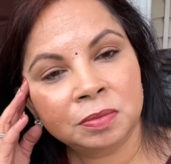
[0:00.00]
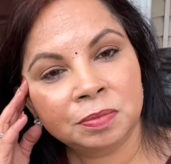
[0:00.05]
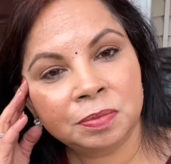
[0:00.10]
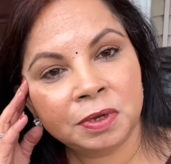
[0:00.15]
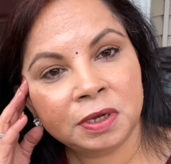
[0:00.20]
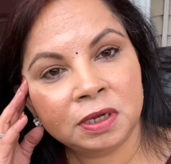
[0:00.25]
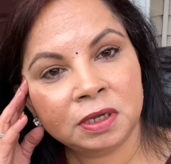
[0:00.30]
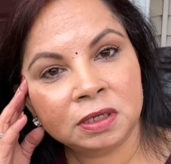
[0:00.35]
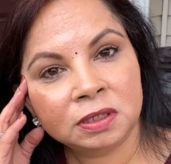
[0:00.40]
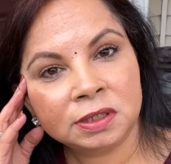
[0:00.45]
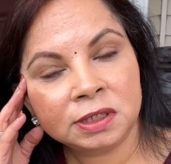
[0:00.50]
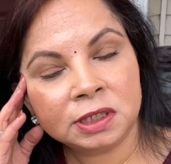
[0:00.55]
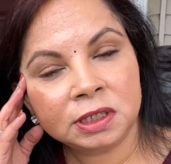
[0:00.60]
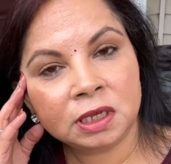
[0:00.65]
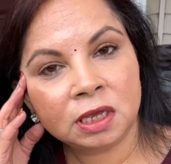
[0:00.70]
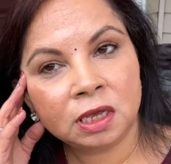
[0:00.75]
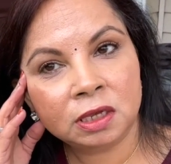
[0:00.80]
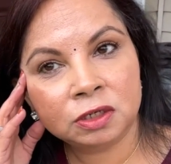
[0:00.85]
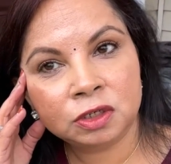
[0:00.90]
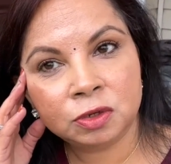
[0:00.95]
But
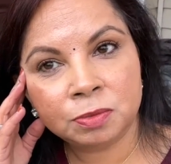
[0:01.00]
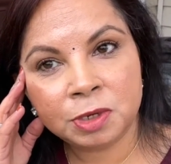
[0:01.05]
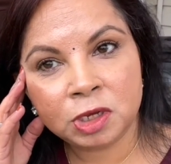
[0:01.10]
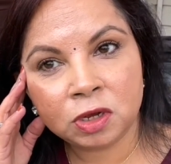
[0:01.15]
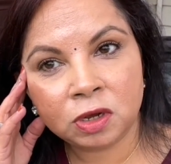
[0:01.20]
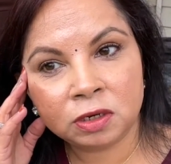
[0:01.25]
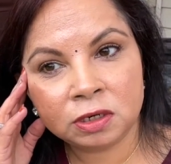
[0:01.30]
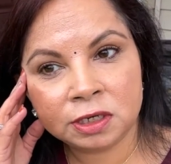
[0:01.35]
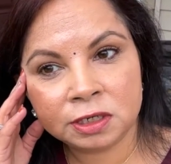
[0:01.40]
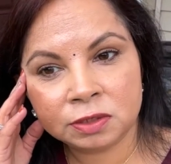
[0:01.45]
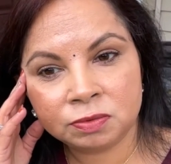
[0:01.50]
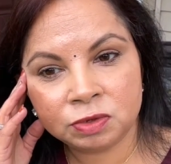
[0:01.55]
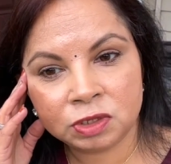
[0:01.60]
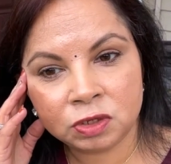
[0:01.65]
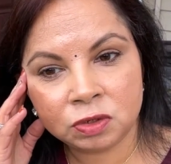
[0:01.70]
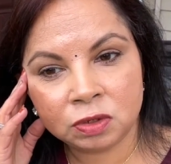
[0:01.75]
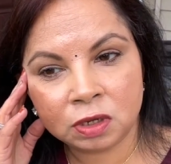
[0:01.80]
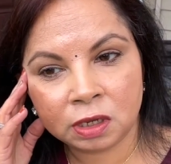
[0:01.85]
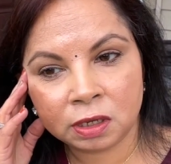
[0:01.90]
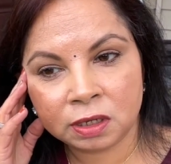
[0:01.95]
to be honest with
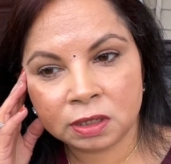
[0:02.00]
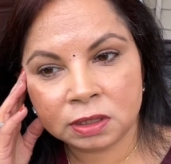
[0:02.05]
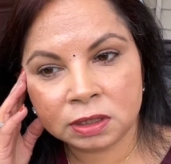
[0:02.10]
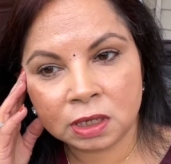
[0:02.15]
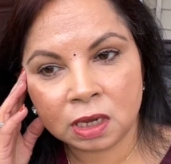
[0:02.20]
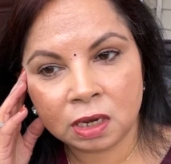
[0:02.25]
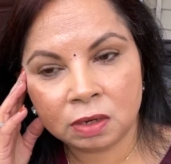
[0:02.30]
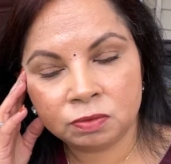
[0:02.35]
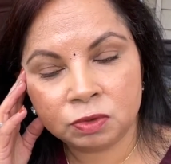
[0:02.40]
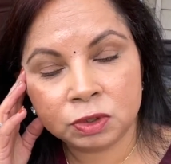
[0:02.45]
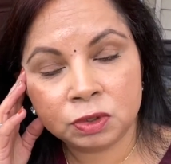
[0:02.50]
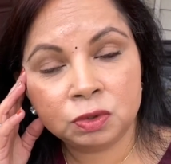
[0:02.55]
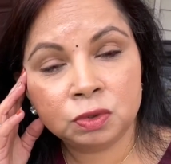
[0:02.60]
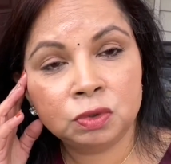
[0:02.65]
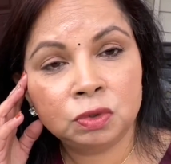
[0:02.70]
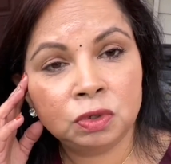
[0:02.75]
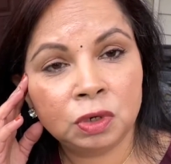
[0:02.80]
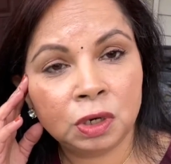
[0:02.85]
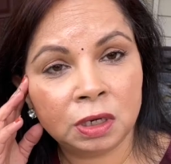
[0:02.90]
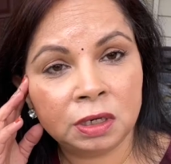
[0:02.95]
you guys, I was
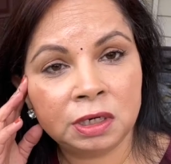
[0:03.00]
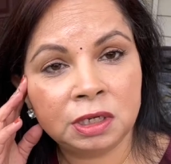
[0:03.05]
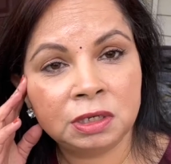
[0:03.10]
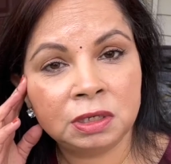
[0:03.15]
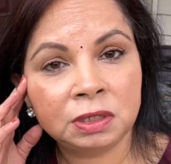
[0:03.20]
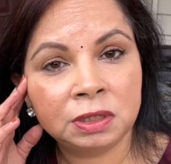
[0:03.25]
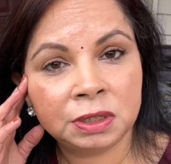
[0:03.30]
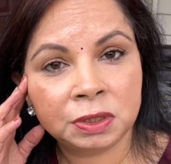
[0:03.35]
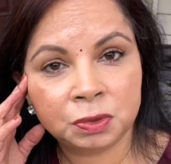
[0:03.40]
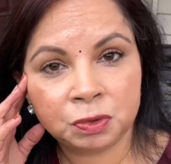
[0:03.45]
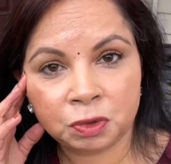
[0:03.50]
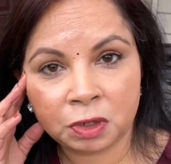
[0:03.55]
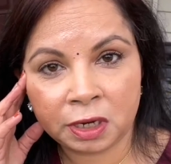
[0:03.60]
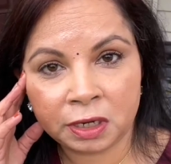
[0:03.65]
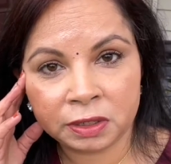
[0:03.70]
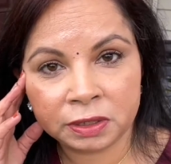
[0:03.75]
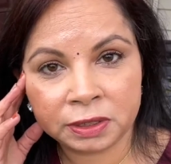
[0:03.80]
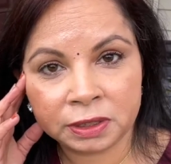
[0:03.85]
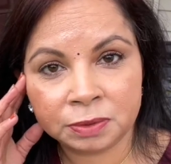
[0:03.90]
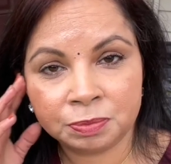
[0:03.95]
really
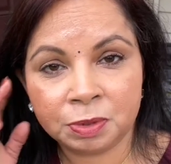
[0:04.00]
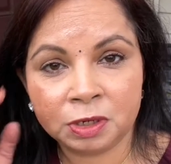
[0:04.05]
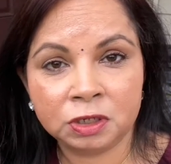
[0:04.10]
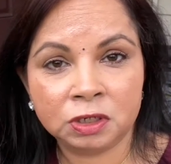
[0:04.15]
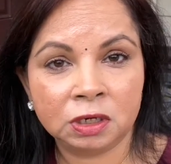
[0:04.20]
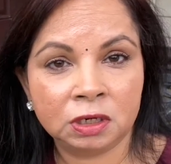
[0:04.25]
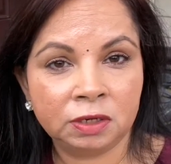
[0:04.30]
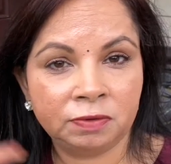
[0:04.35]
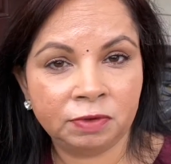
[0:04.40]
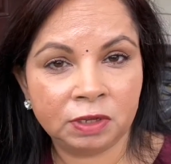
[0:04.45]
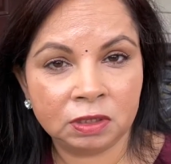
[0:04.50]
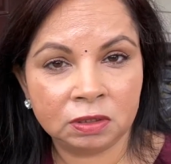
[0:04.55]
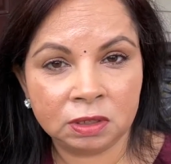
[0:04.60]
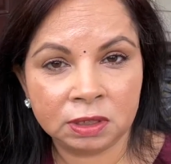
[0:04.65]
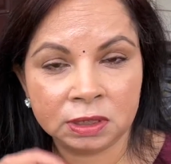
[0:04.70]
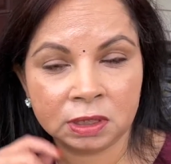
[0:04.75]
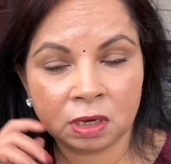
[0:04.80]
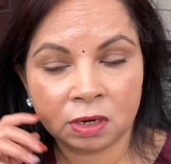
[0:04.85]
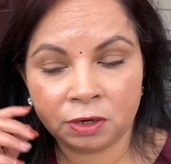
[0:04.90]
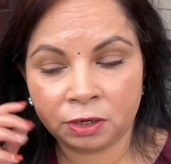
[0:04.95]
stressed, especially when
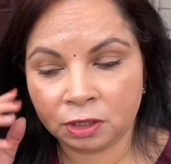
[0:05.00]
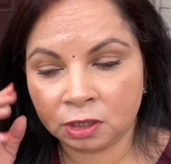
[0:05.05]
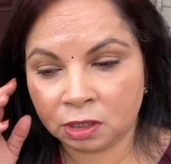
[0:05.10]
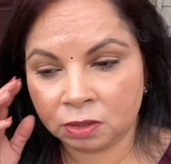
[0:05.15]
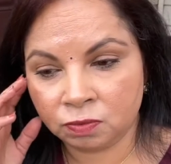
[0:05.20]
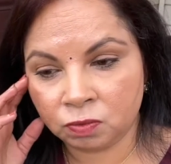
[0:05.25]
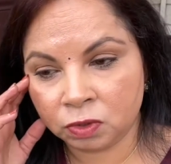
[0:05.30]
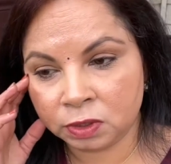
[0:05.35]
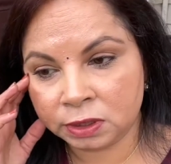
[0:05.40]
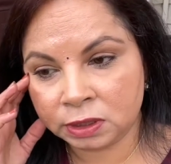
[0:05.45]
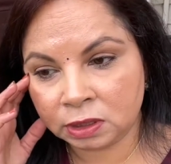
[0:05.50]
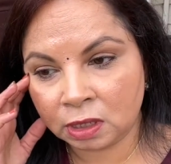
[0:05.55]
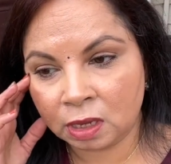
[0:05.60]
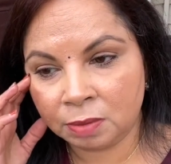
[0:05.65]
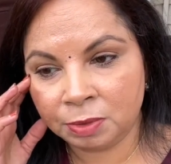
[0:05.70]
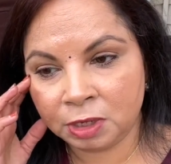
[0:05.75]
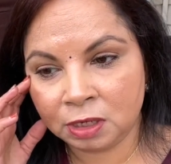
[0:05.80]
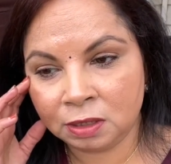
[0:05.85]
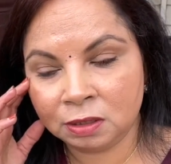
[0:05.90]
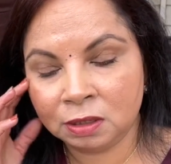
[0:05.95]
this hurricane was
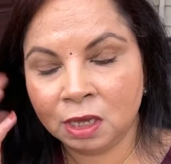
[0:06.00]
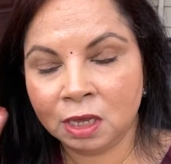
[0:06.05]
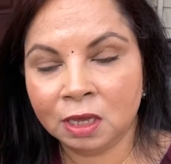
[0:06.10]
coming,